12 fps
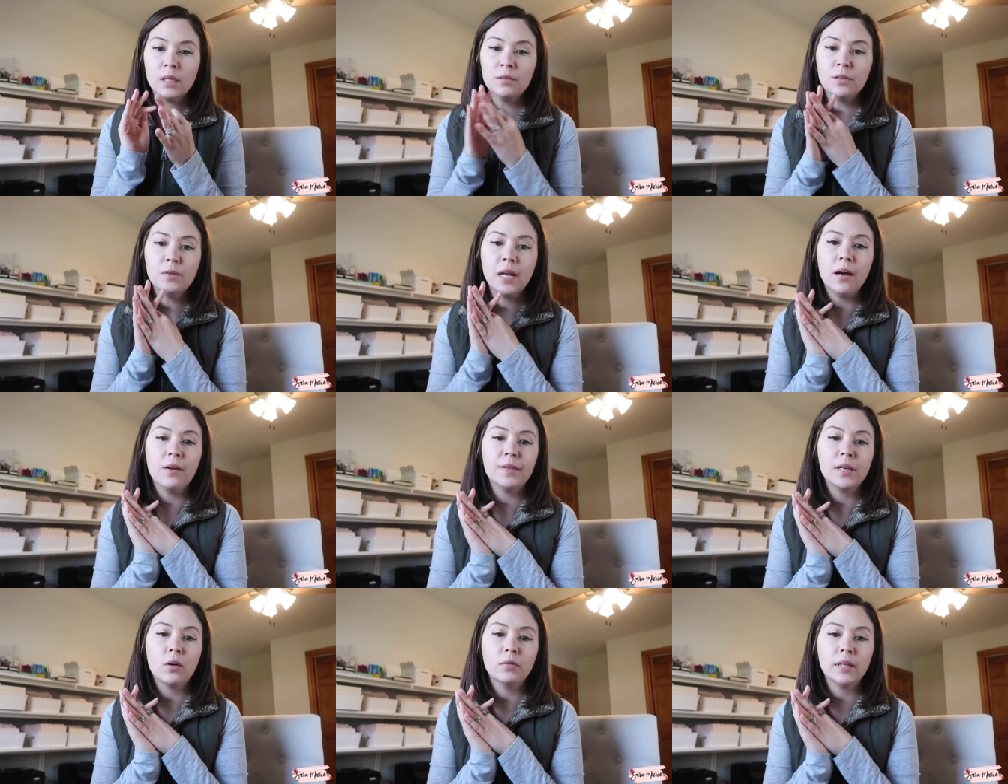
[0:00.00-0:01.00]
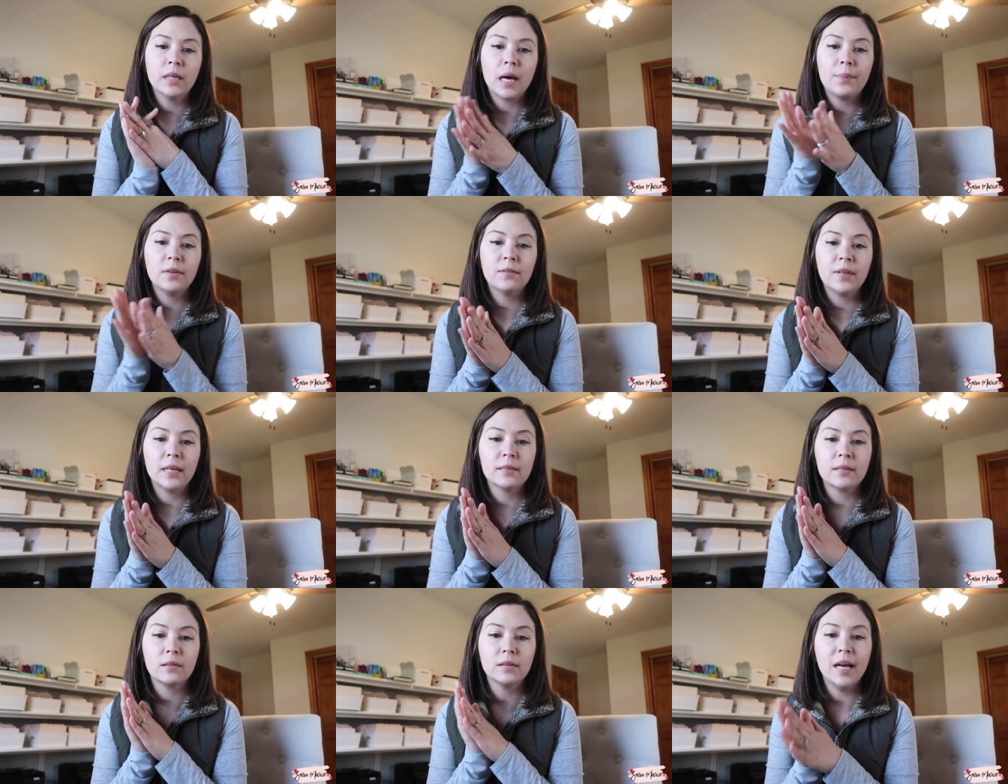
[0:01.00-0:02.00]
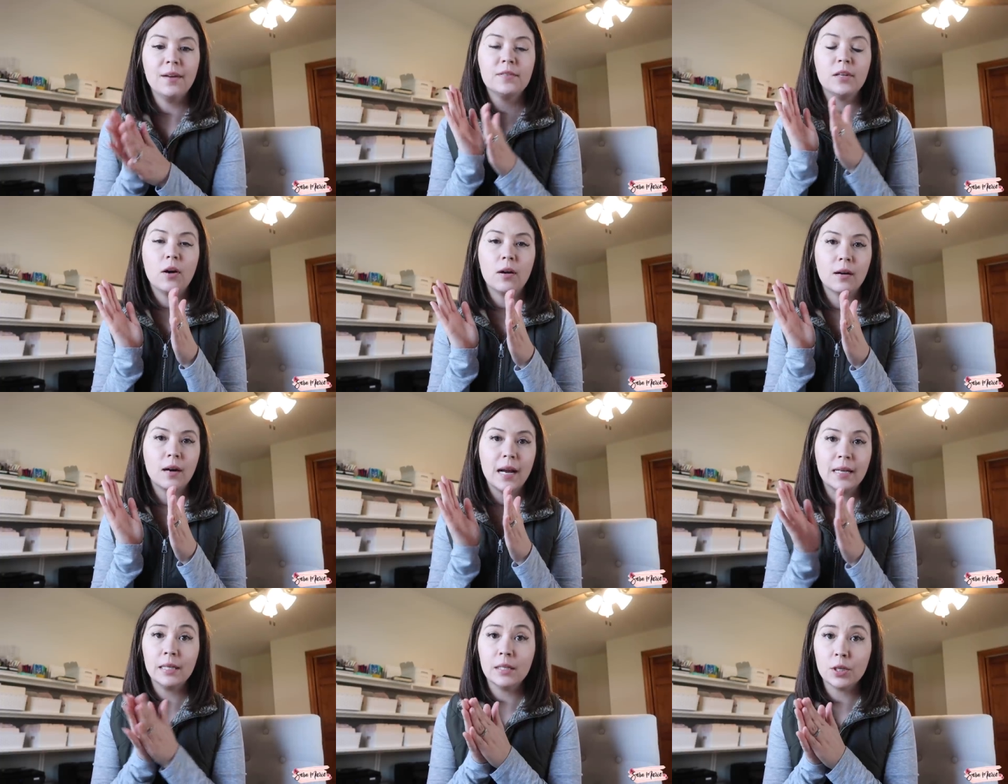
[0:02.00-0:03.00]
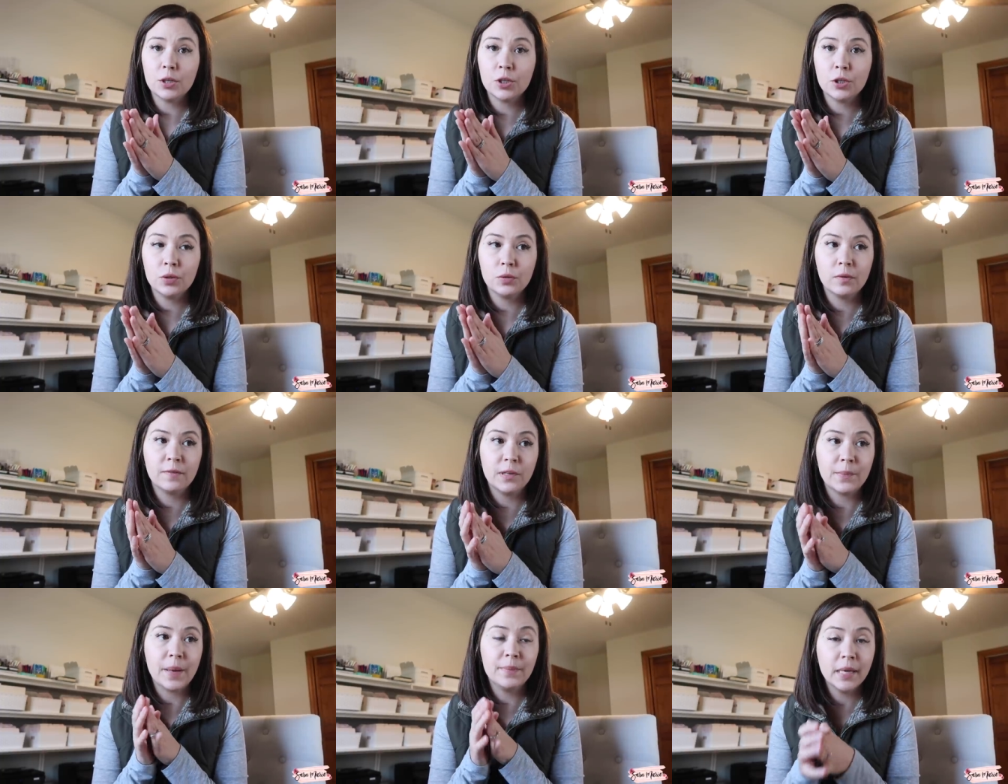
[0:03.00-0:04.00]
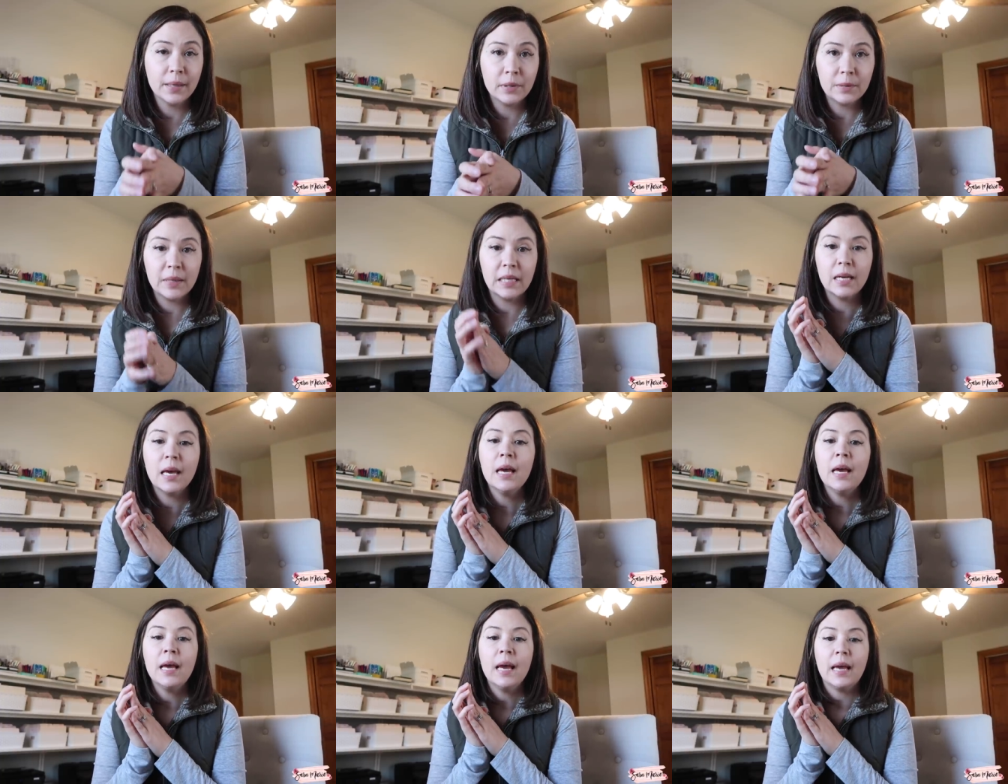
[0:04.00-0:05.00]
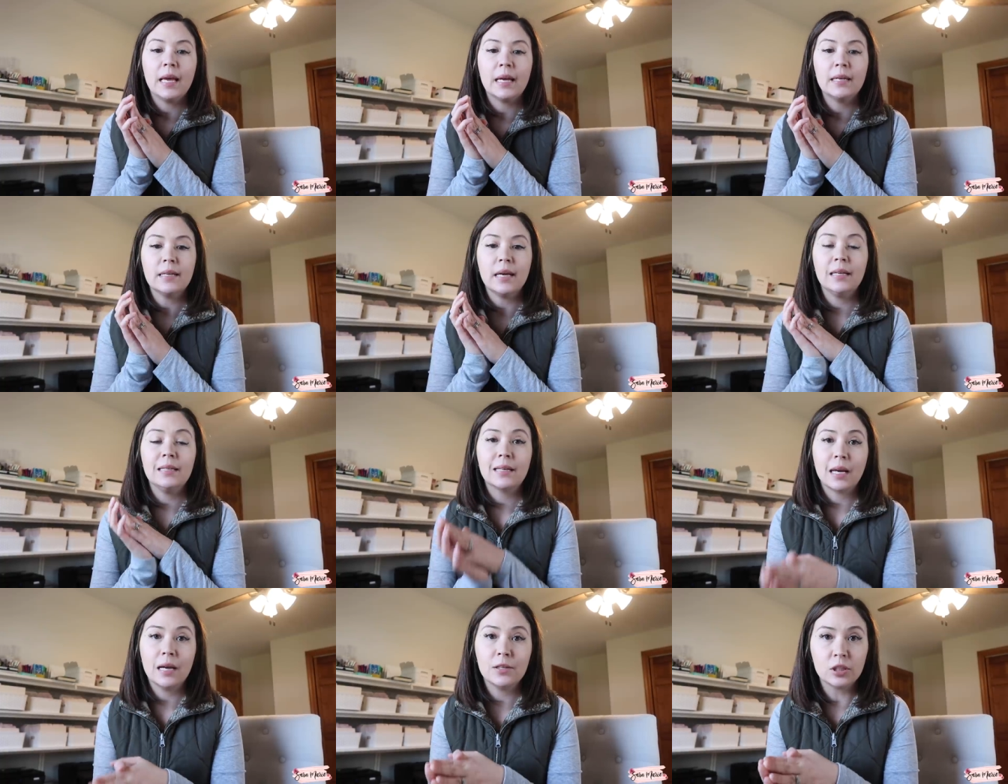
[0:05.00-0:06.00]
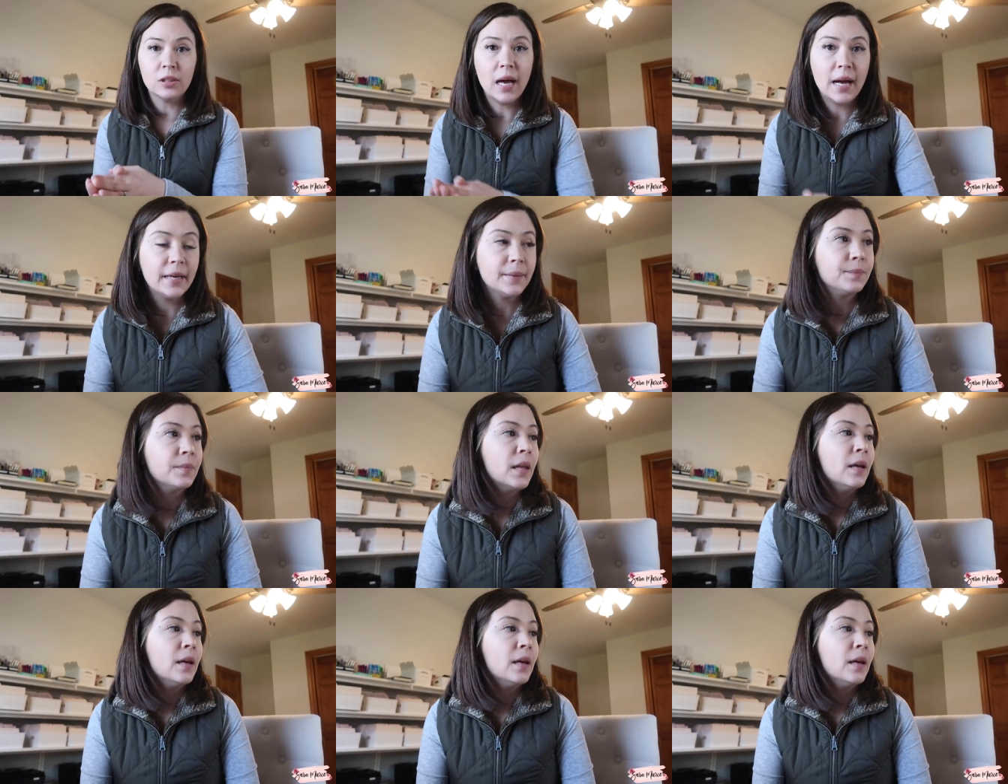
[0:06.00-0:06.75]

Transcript: So now the only couple of things that are left are I need to fill my plan with me and I need to cut July.